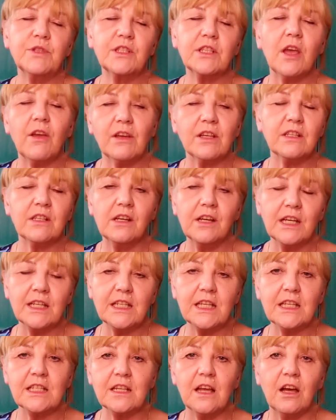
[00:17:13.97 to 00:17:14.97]
So
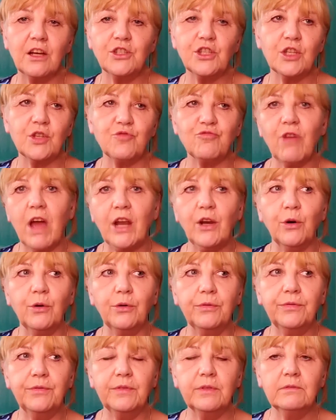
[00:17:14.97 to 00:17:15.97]
excited, I just ran off.
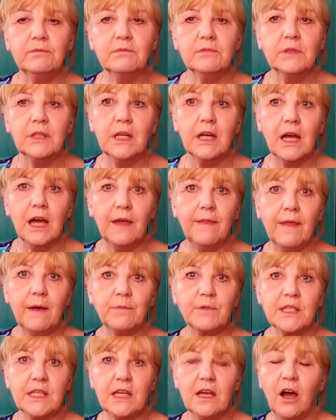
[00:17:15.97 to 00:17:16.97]
And that
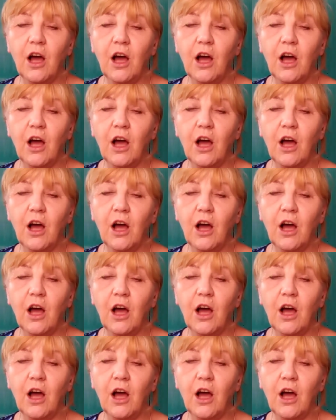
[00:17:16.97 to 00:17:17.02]
was it.